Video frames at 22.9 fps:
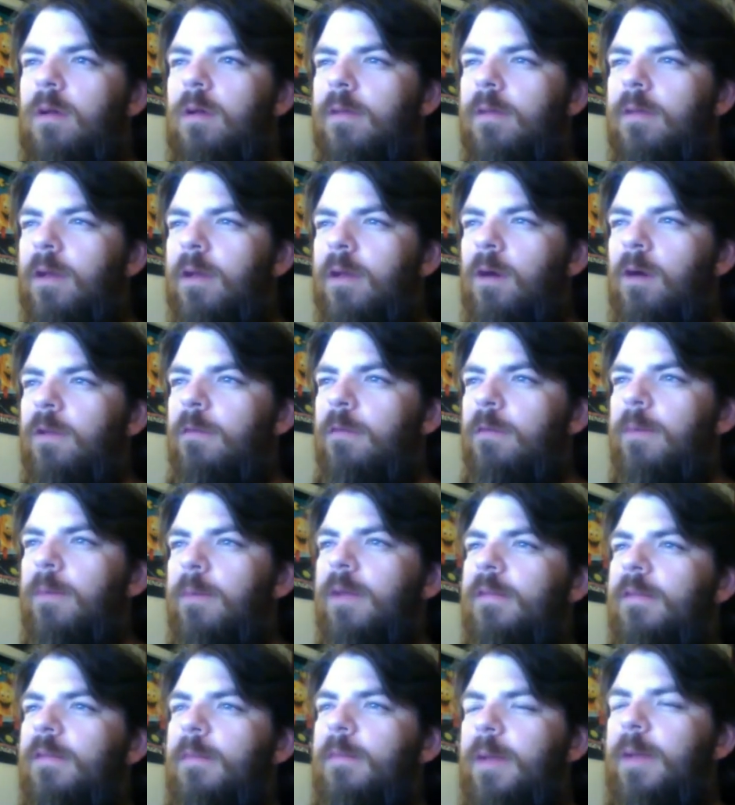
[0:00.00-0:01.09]
Oh, you must
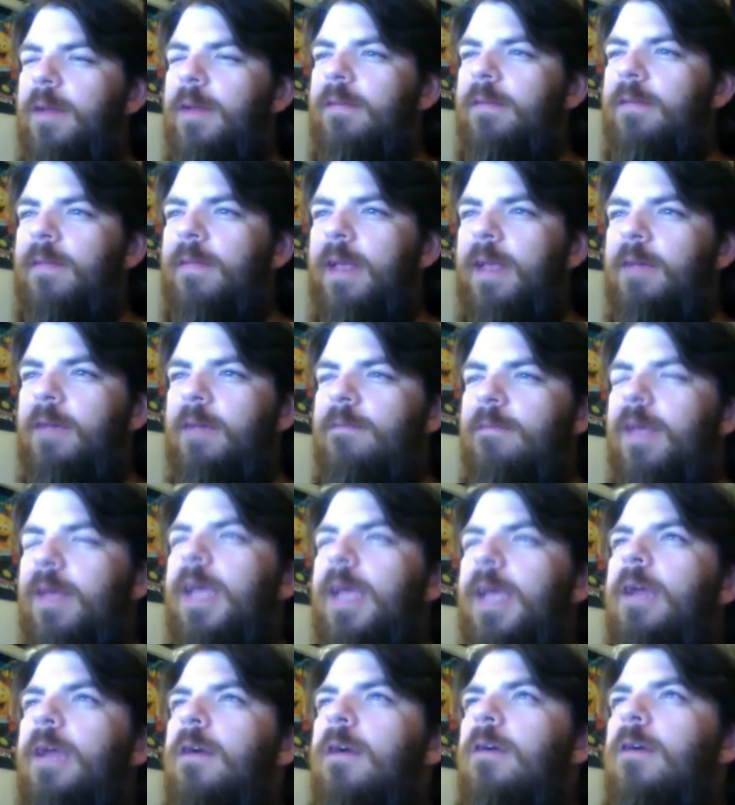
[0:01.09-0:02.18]
have been a Sega
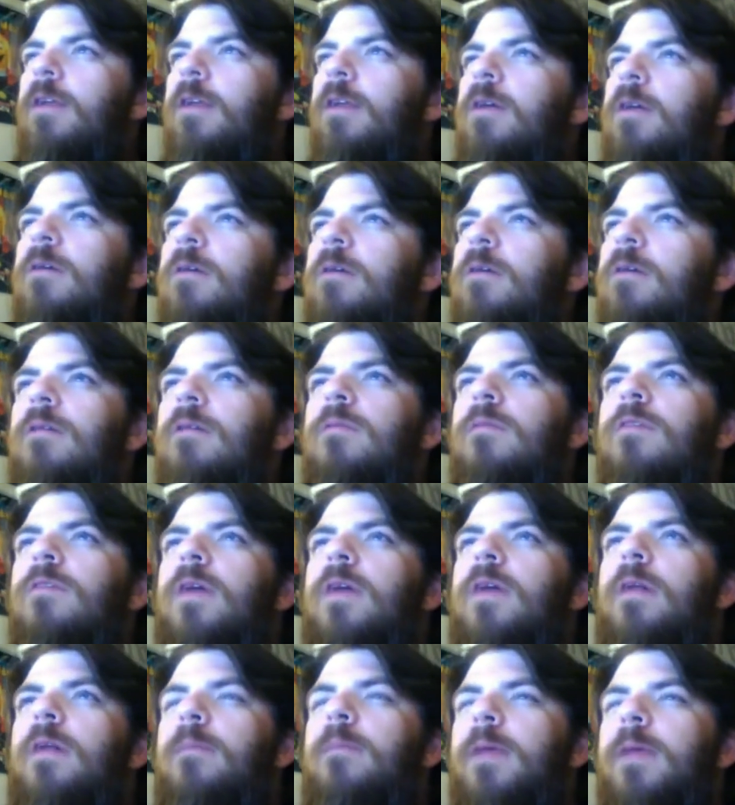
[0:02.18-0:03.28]
fangirl, trying to
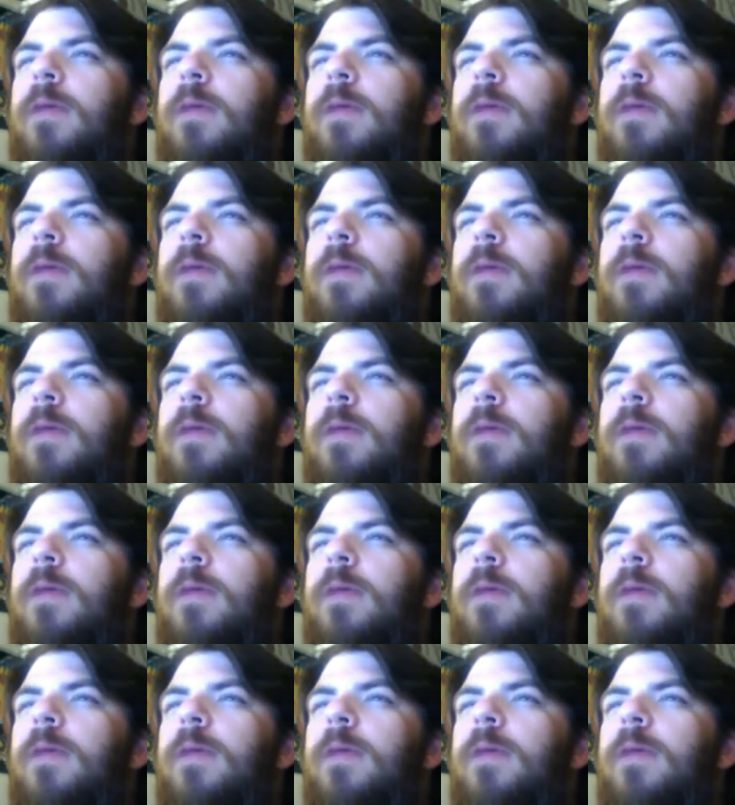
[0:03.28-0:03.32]
mix